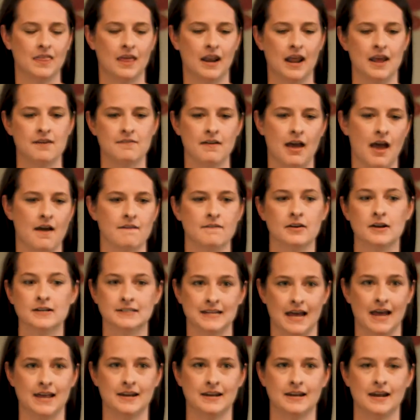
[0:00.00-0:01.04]
that I've ever
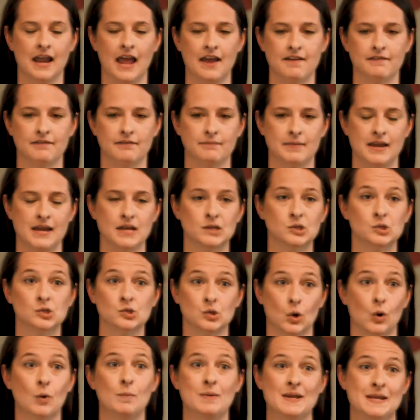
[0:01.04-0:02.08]
done and I've made
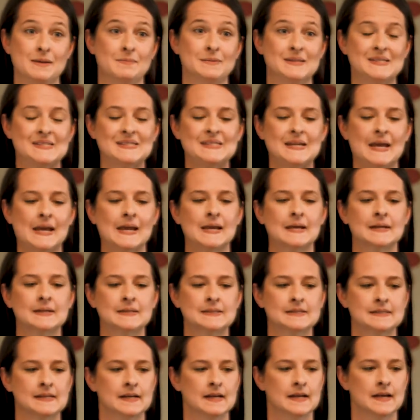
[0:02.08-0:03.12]
so many
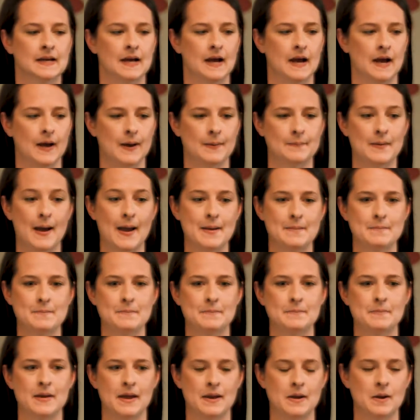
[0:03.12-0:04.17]
mistakes. I'm
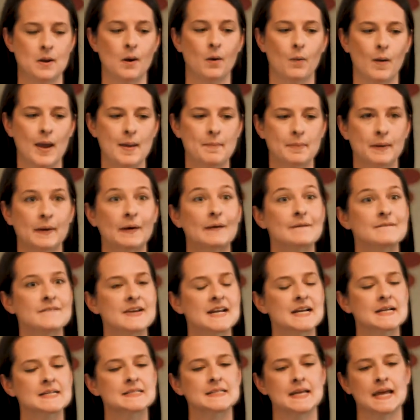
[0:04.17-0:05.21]
in no way
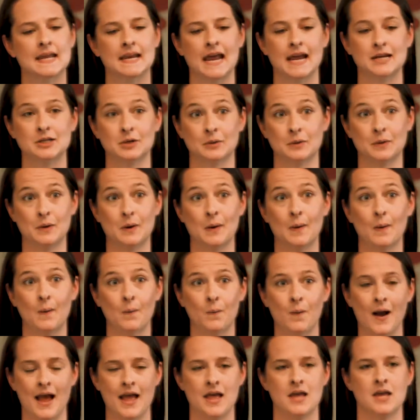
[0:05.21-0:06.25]
perfect and I don't know
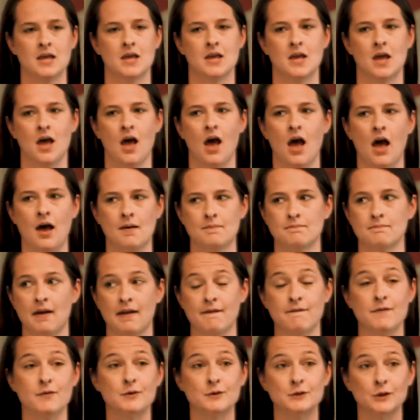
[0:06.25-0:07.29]
what
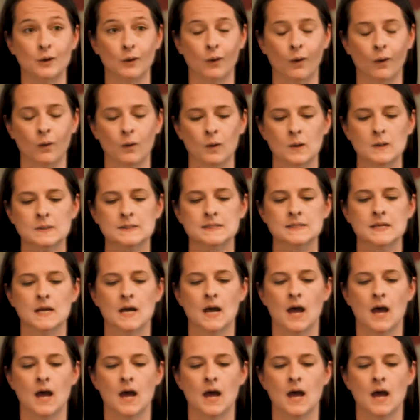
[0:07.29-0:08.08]
my future holds.